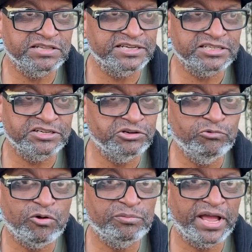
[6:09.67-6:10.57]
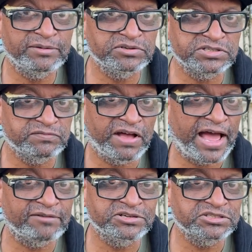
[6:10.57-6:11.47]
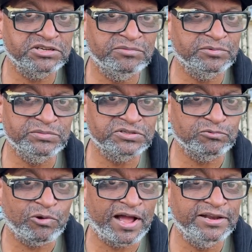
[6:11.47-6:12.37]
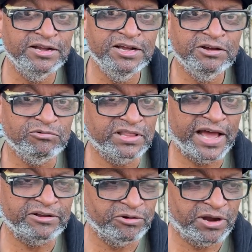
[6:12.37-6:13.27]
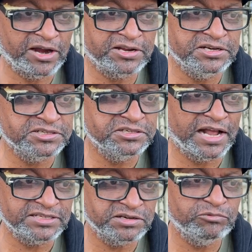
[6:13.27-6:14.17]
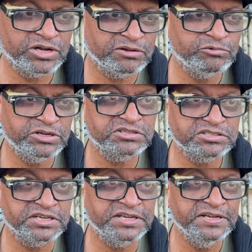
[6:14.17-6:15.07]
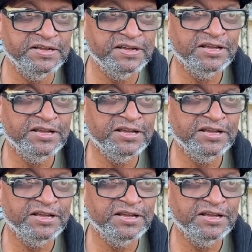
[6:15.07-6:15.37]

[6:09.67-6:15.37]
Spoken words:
They said, you won't be able to survive this summer, Mr. White, without no air conditioning. I said, well, we'll see.